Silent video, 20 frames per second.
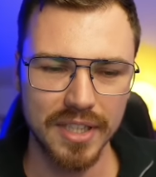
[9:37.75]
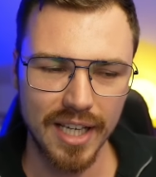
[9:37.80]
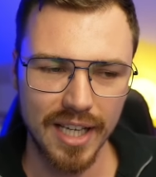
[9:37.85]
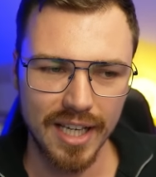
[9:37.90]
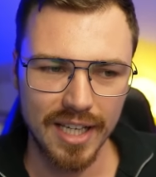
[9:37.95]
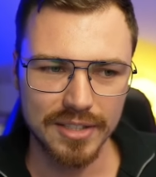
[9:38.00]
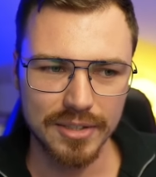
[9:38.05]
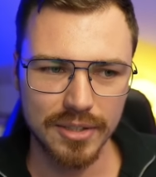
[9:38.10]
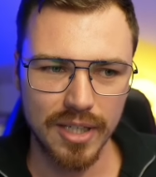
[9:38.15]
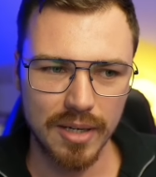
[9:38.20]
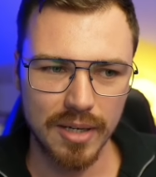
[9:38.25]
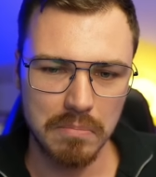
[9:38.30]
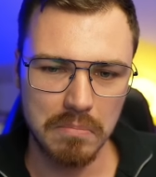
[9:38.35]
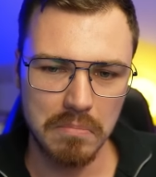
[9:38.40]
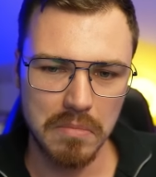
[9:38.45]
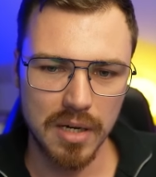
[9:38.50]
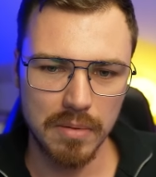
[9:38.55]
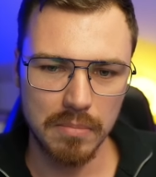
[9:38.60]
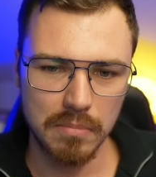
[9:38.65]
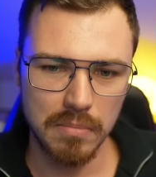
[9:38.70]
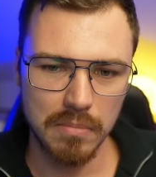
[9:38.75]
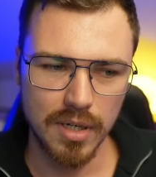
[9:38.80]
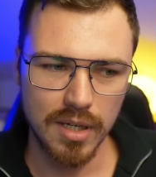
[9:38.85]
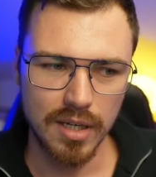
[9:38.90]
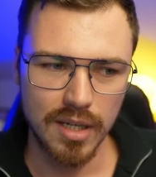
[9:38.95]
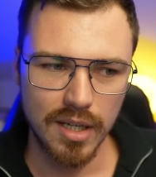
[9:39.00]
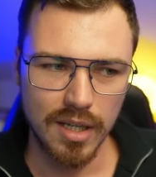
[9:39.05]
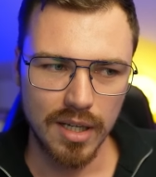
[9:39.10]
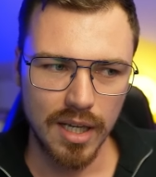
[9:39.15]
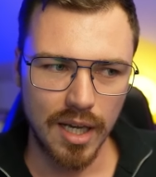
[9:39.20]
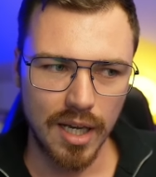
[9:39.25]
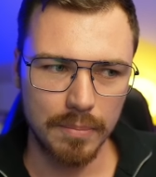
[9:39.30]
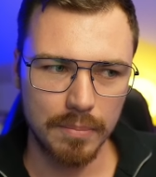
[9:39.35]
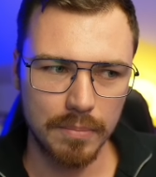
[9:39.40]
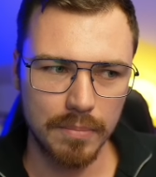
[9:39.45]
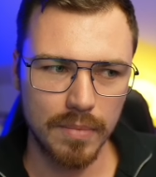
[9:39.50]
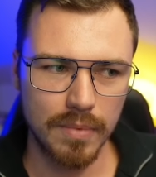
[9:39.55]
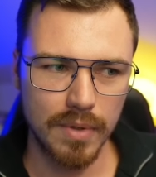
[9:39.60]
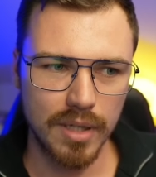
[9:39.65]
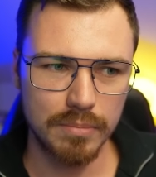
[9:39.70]
So
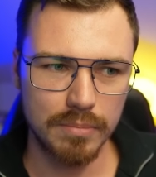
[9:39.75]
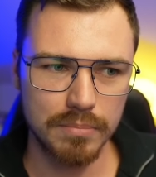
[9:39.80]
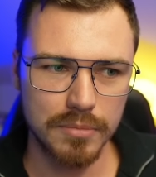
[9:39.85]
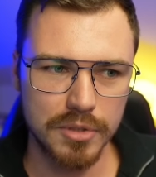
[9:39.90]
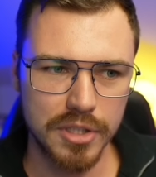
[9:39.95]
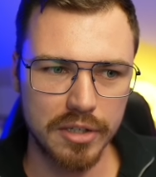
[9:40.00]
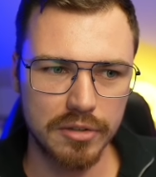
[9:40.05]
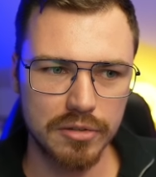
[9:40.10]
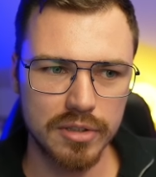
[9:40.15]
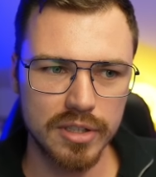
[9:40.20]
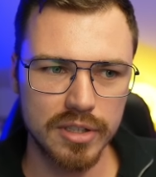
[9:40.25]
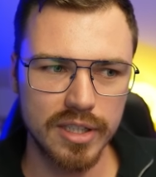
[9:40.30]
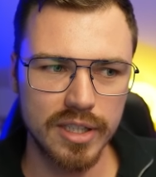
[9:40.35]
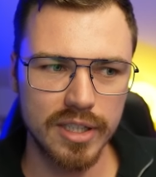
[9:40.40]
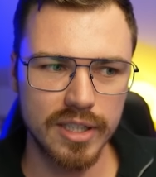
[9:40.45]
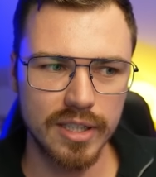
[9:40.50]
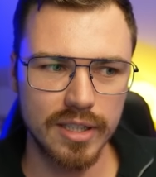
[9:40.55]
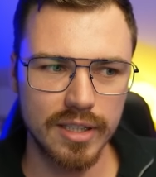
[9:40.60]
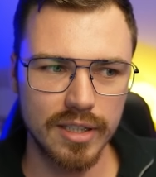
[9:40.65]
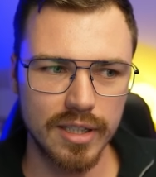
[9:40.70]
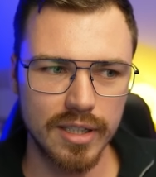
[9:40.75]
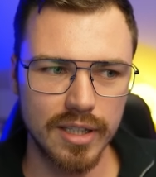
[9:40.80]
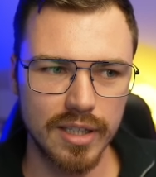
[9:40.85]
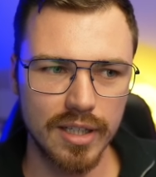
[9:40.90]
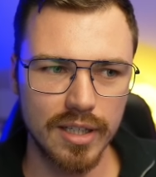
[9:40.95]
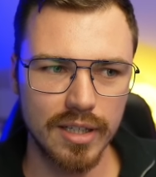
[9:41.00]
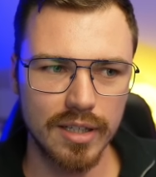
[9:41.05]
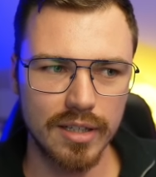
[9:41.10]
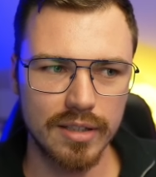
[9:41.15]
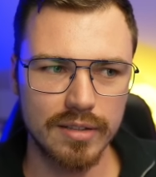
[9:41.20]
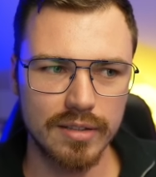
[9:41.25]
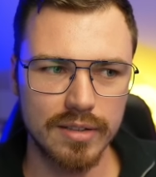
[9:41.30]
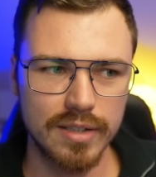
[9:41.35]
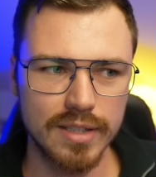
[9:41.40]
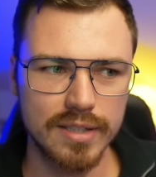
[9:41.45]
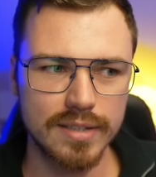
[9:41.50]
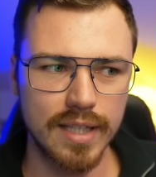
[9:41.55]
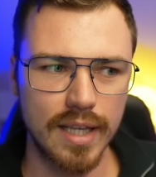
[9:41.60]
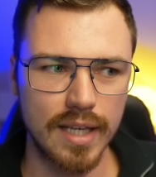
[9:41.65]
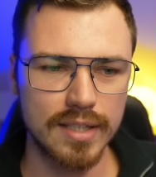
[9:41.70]
I'm genuinely
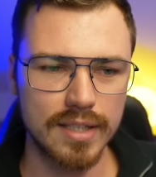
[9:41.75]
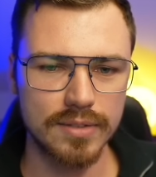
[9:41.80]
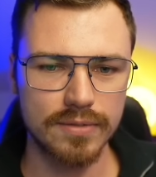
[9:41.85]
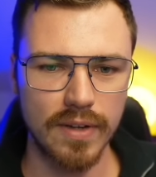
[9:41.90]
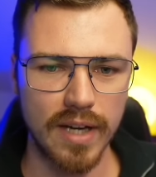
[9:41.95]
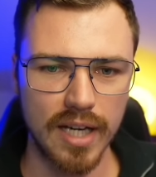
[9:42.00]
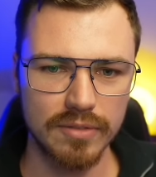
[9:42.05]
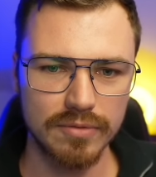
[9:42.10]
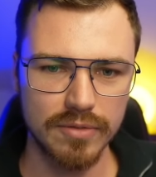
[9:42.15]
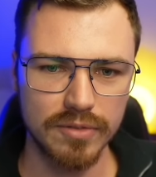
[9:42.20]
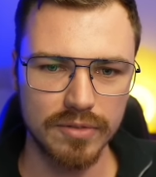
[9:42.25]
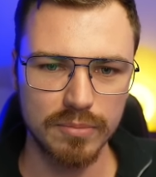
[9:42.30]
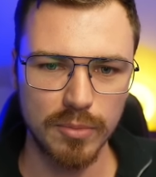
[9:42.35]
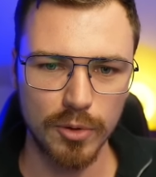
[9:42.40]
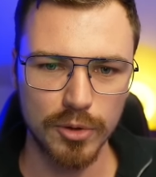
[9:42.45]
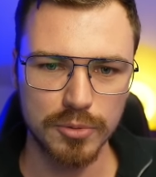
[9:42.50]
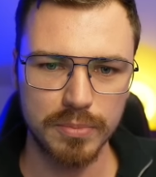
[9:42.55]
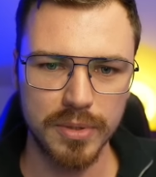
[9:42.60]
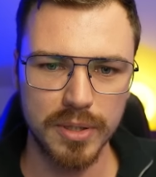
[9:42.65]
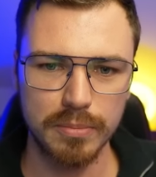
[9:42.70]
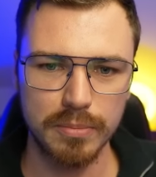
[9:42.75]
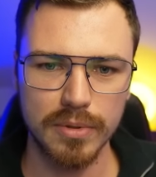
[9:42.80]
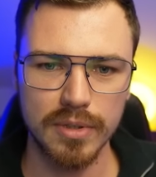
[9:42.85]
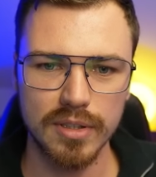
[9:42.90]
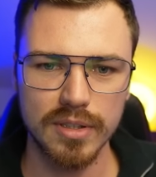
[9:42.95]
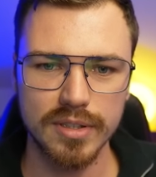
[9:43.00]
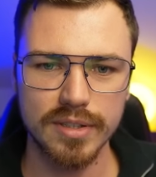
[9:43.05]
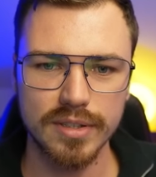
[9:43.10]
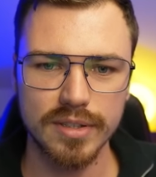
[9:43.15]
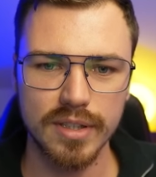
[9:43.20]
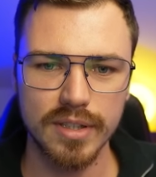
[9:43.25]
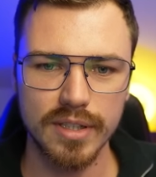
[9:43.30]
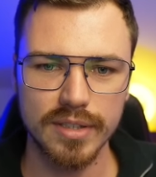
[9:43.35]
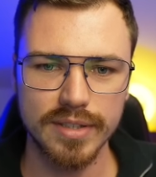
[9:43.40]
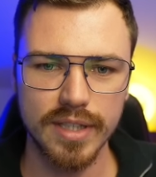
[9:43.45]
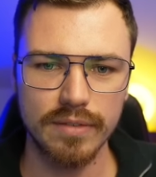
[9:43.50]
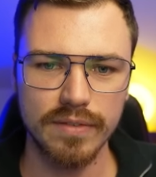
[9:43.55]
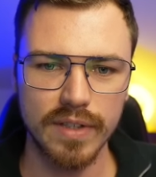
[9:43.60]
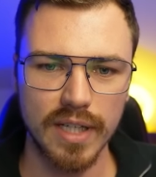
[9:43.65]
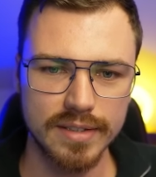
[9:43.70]
dissatisfied with most people's
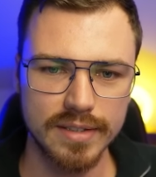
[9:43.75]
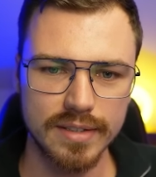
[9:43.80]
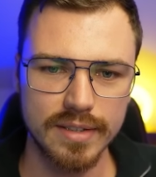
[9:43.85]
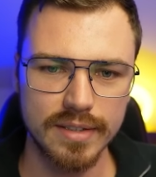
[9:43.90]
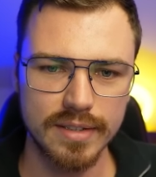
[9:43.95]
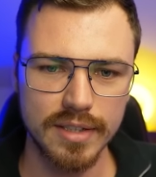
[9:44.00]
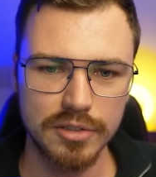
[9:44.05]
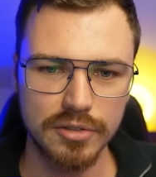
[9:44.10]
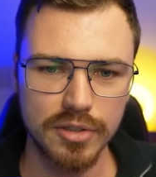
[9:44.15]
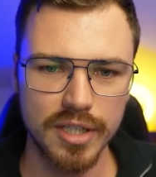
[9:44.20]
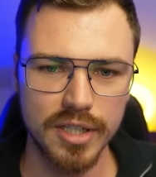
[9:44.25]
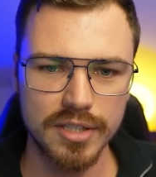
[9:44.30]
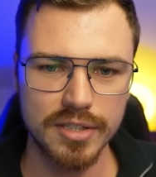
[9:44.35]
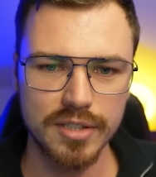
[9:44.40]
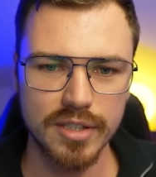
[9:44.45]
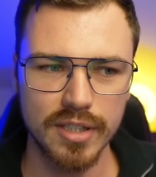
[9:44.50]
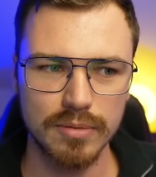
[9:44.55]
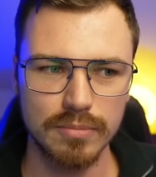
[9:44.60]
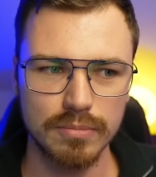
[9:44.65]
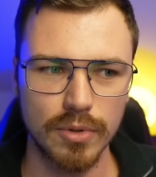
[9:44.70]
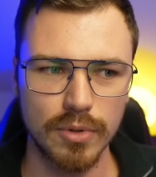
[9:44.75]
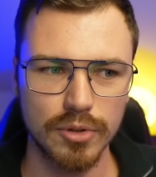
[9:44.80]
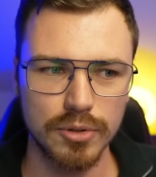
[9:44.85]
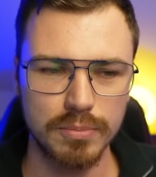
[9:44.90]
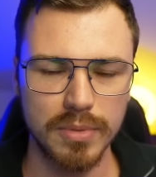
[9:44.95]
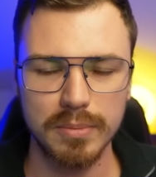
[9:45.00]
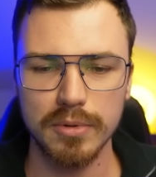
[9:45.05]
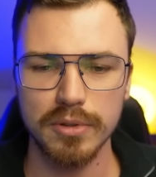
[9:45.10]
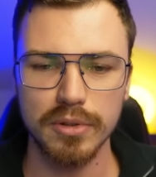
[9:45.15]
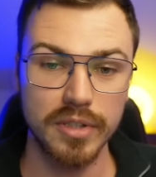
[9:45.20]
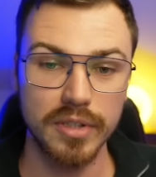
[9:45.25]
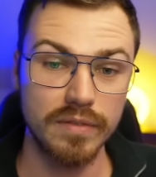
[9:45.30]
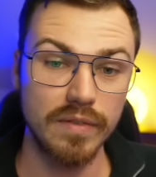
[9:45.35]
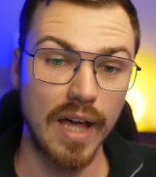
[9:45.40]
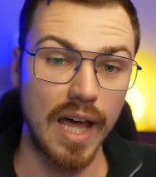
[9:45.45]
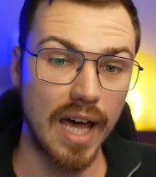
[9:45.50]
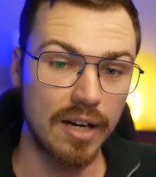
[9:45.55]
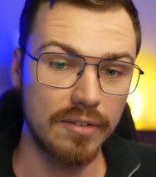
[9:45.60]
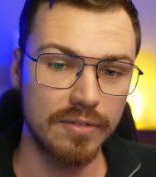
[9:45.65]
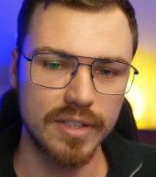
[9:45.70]
self-custody situation, and most people don't even
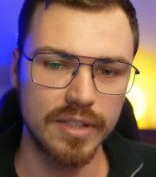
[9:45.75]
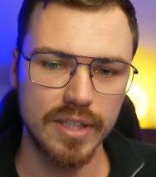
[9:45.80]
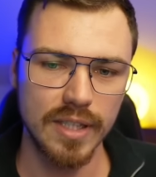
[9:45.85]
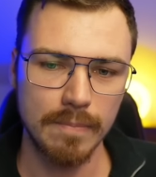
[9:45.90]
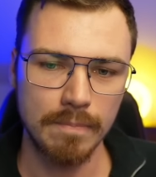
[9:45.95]
have it.